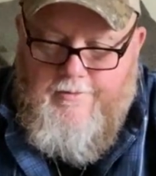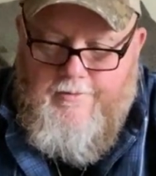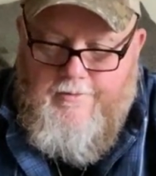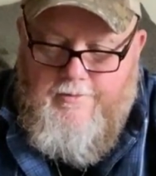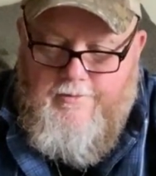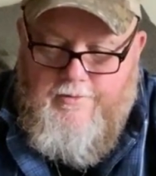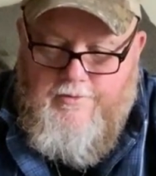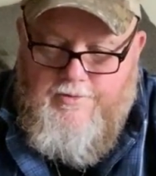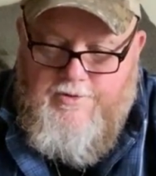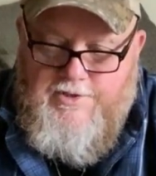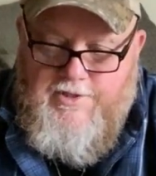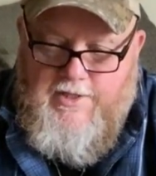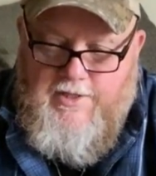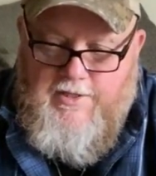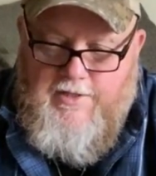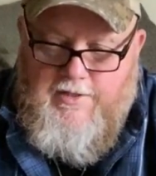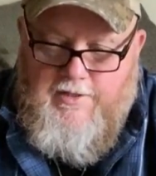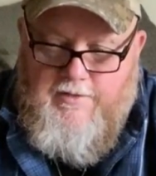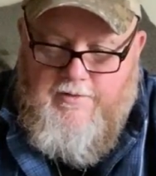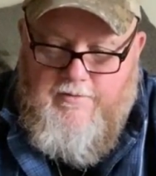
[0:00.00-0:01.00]
There's
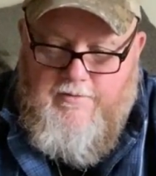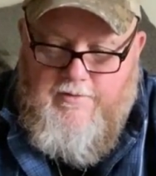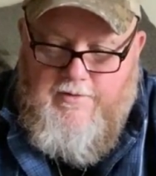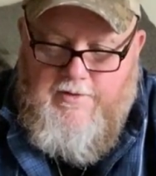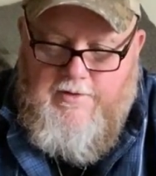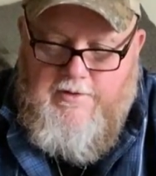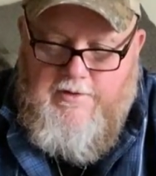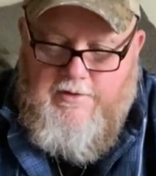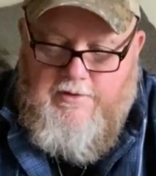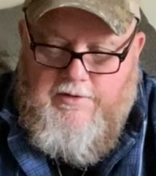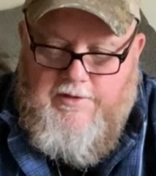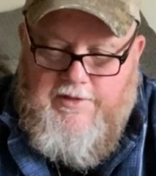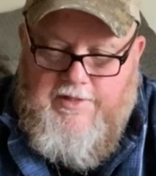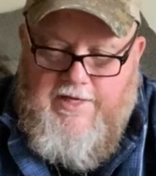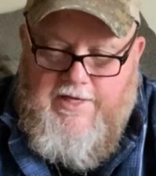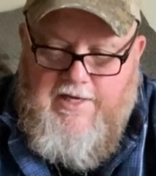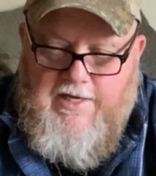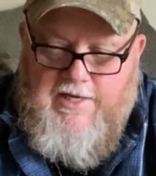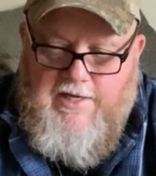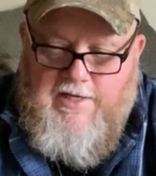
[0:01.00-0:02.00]
a
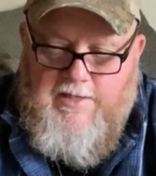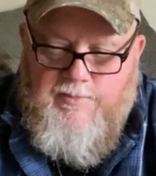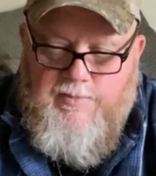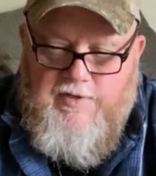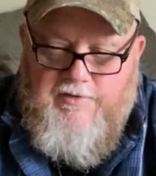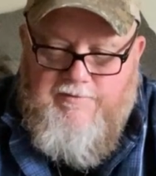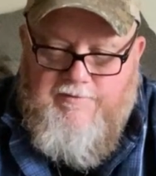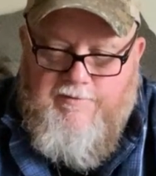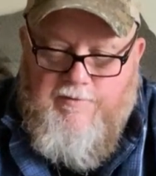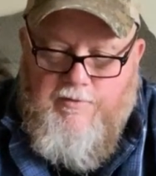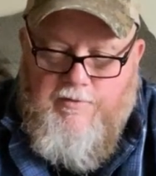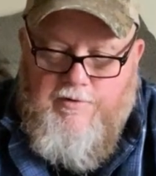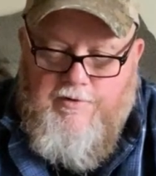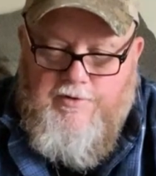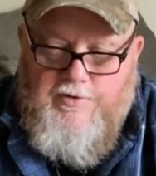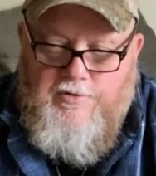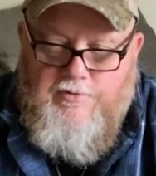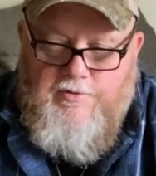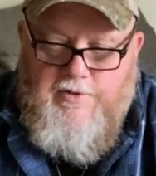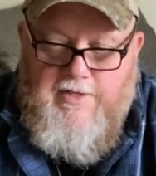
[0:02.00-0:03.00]
delay before
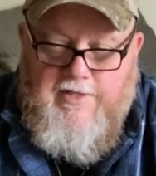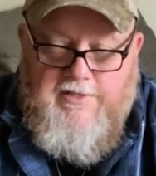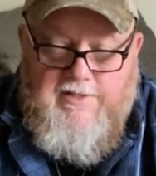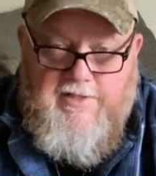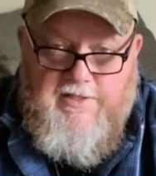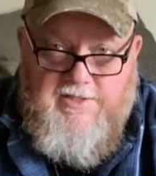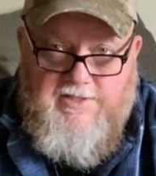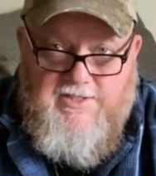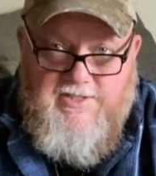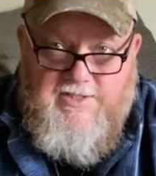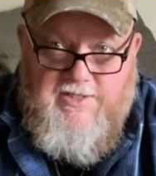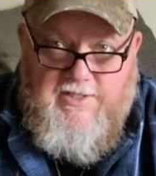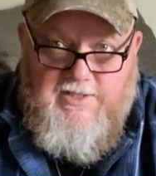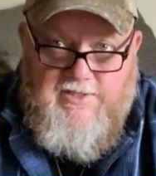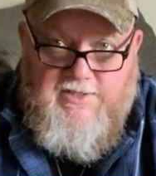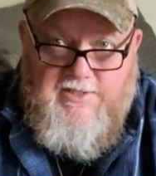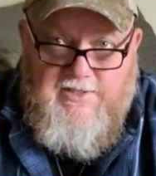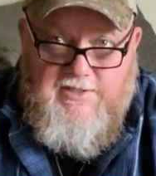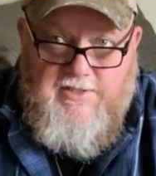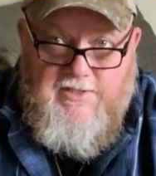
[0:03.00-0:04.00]
you get the
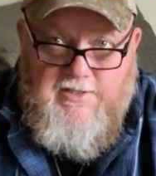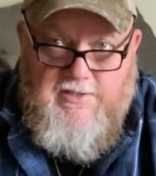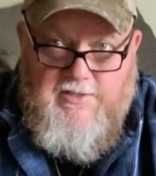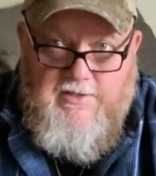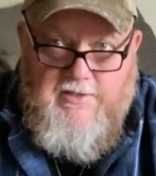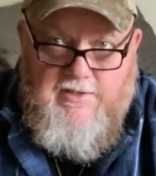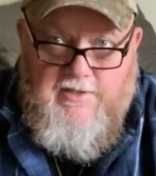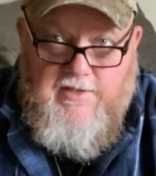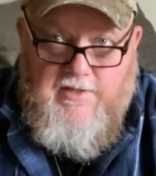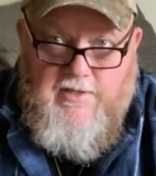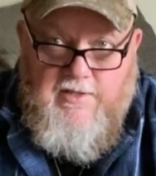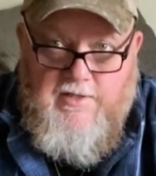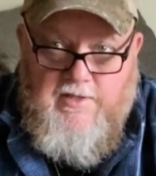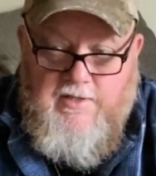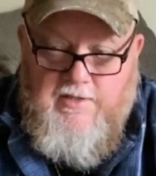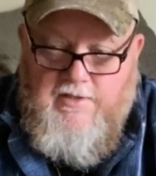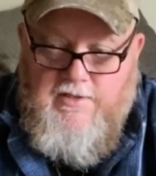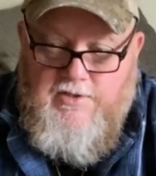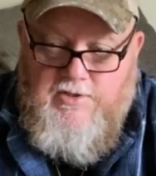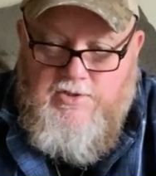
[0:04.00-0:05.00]
assist.
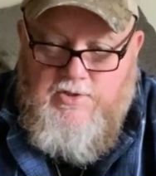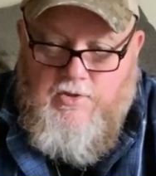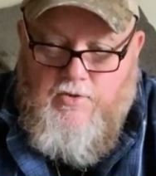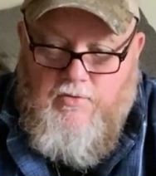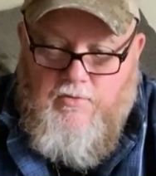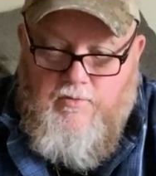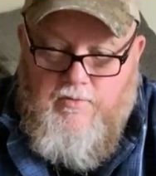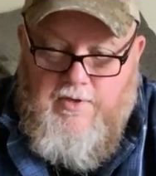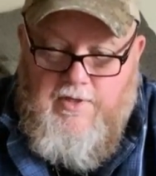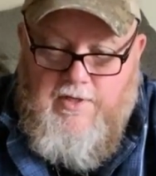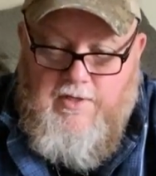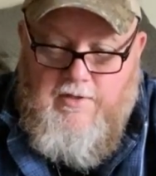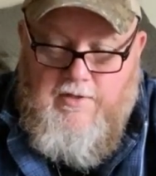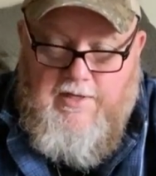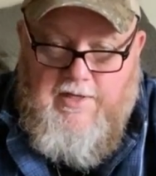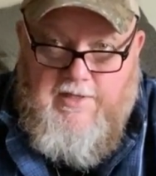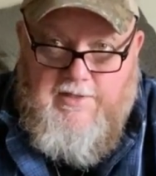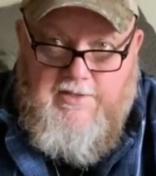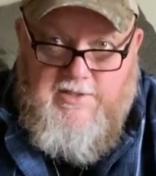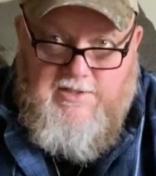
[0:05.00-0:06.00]
So, and
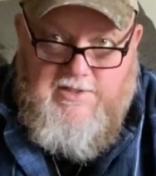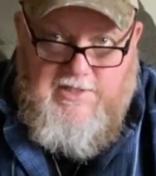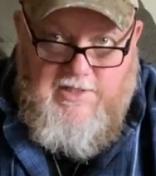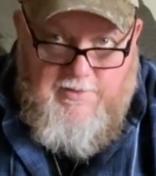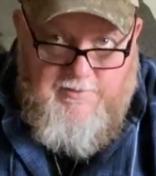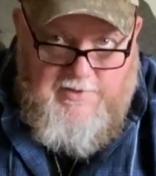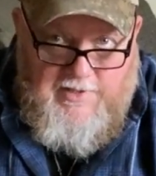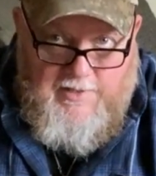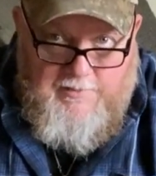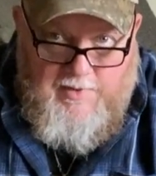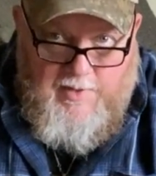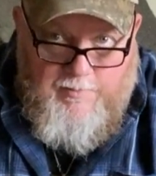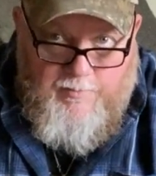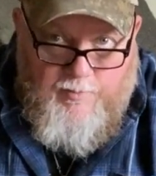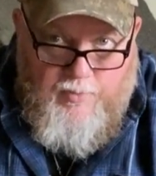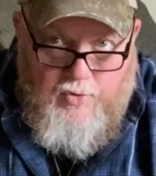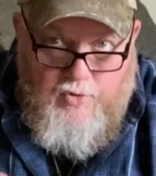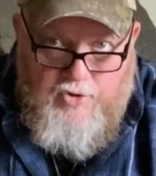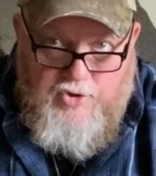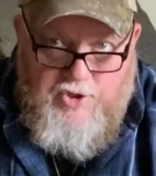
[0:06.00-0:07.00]
at the same time, I'm
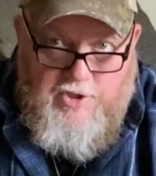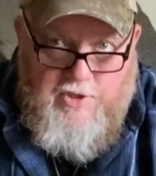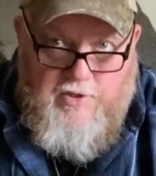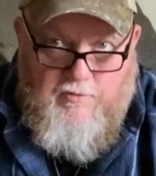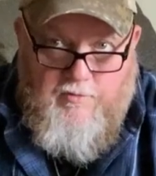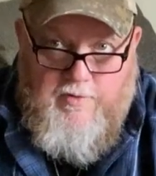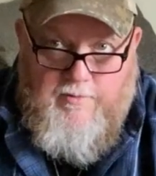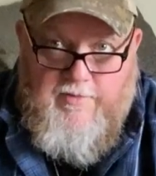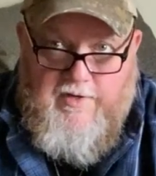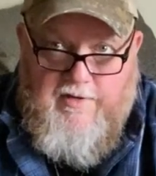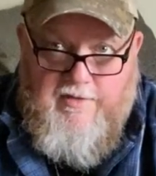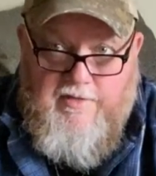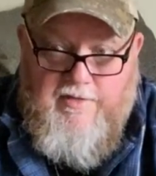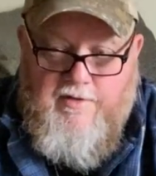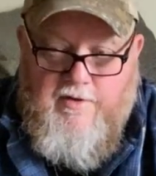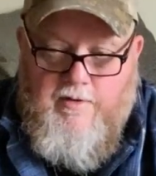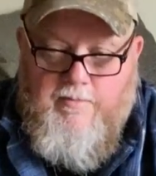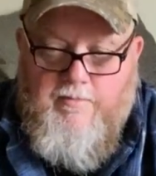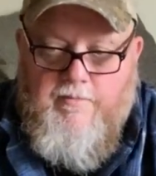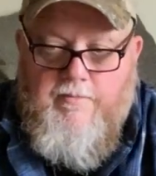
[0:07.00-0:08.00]
pushing it with my
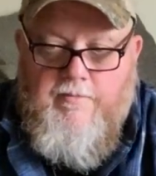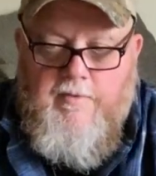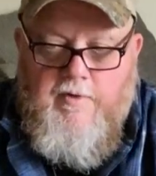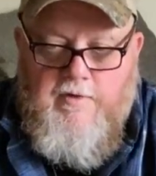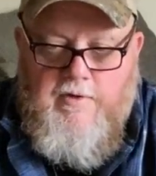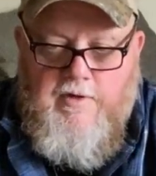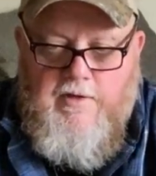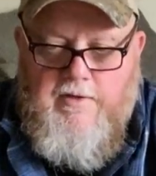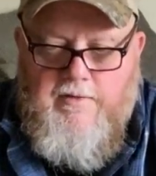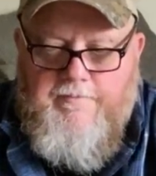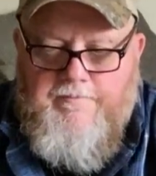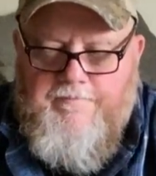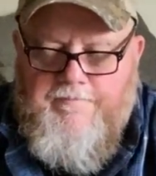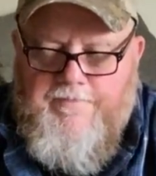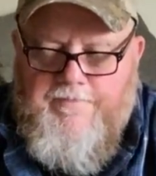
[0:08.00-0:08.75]
thumb, okay?